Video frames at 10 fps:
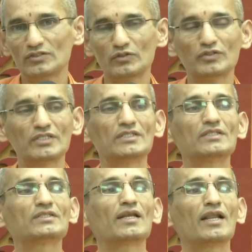So this
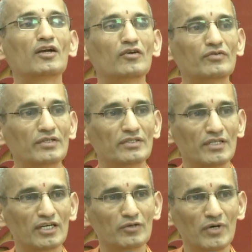is the land of
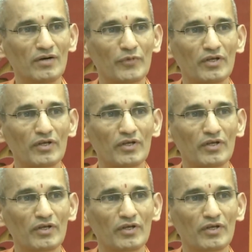dharma.